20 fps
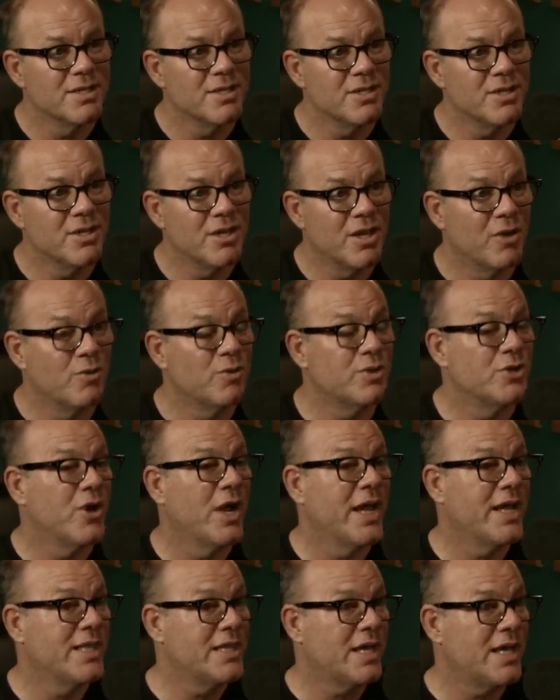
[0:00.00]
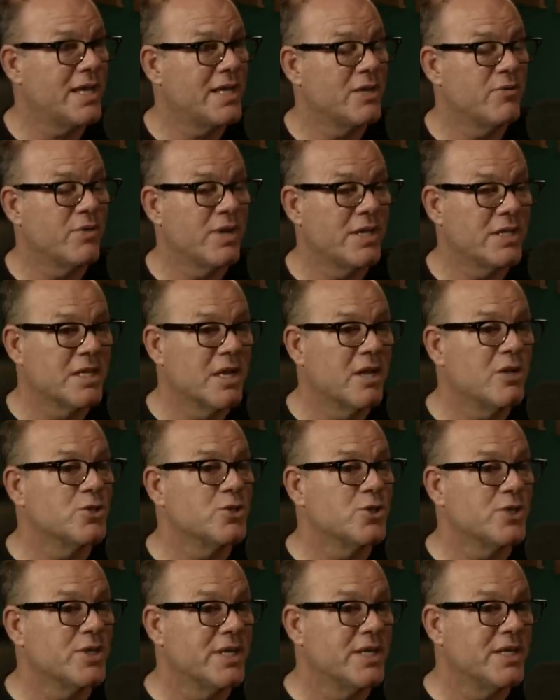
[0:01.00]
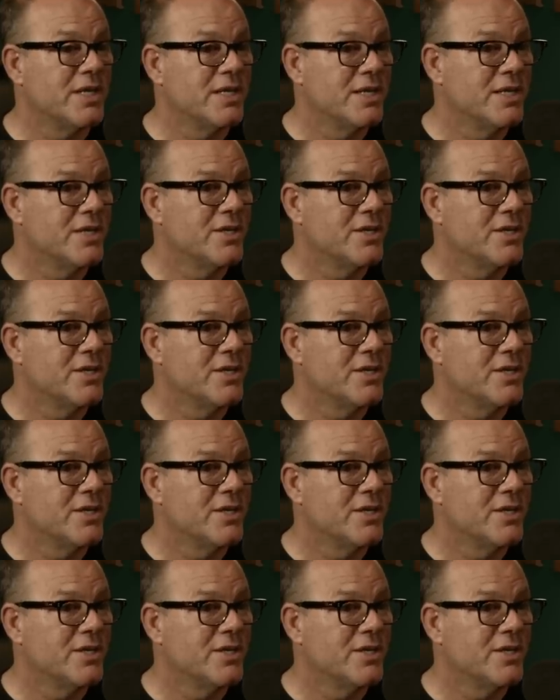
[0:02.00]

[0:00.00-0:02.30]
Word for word: You know, when you're headlining around the country,